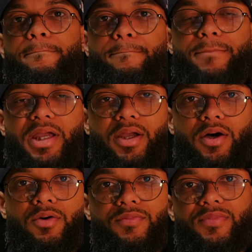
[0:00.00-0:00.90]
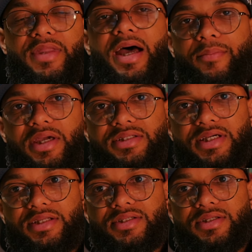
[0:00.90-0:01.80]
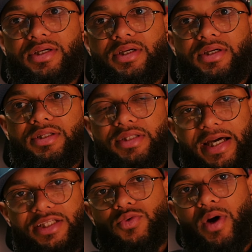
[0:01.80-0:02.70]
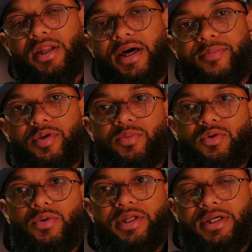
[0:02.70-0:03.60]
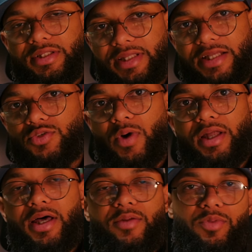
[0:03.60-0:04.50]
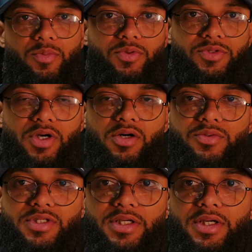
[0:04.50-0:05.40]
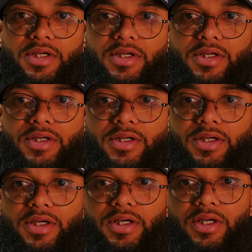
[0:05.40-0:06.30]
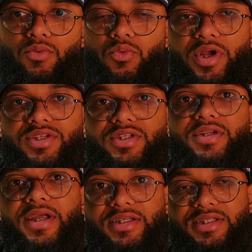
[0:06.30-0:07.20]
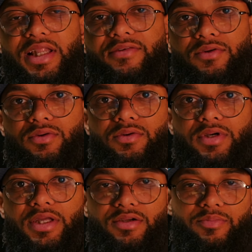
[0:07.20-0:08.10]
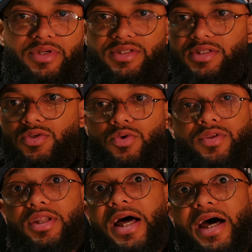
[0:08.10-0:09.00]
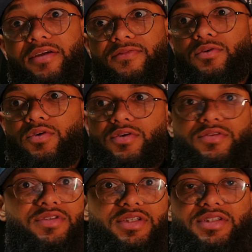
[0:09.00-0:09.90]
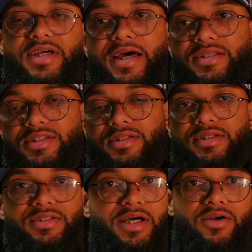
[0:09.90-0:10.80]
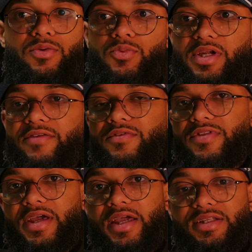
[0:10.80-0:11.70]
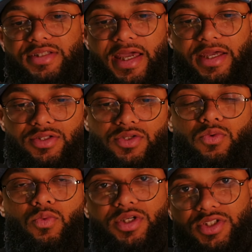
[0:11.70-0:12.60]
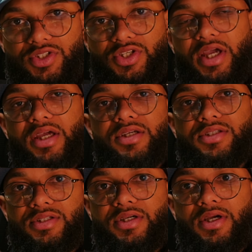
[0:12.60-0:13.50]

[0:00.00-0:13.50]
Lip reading: bingo, that makes sense. That's why a lot of people quit. That's why a lot of people don't reach the next level in their business or their life or success, etc. Whatever they tend to want to chase